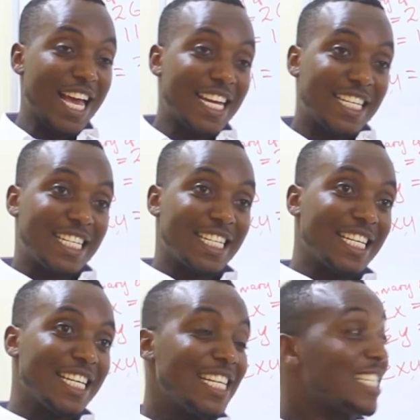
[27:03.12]

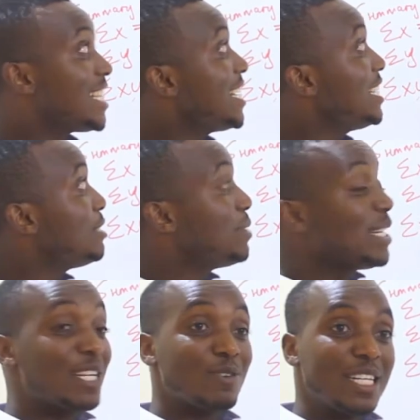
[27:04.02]
X is the
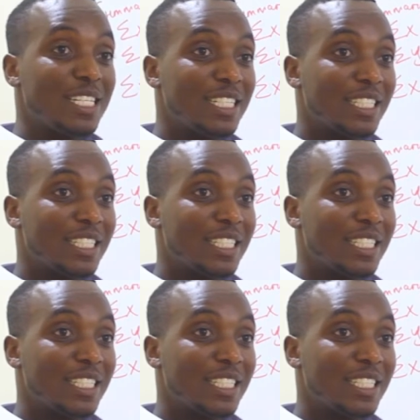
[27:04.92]
independent what?